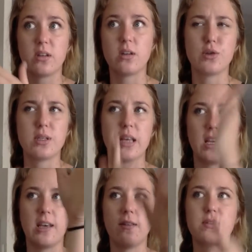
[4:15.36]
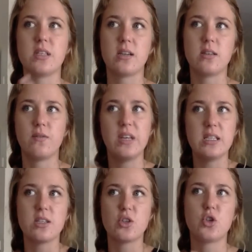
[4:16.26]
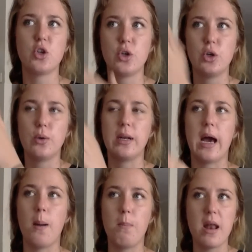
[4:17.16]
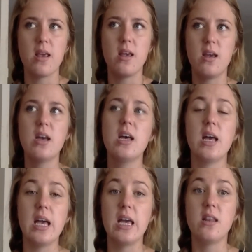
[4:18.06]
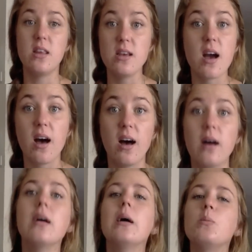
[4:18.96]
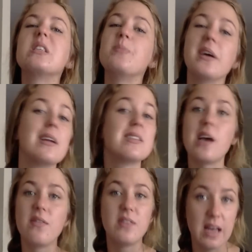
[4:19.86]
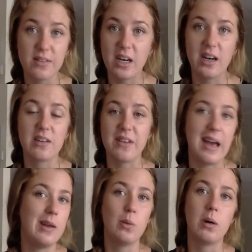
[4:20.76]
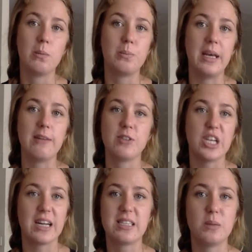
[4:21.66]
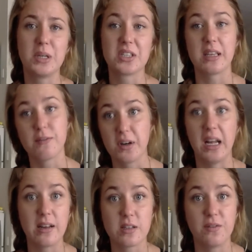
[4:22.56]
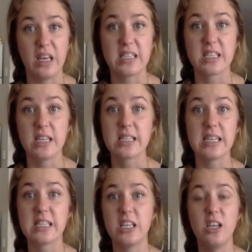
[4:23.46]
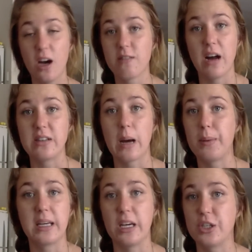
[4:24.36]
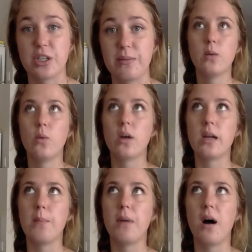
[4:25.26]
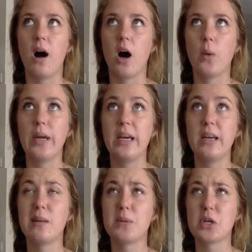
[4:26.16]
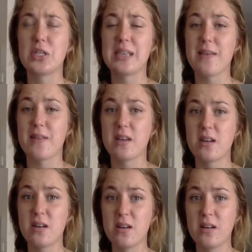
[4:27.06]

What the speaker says: countries they give certain visas to and how many in the year. But to be honest, I've never heard of anyone being rejected because they've run out of visas. It's a year-round application. What number are we? Number seven,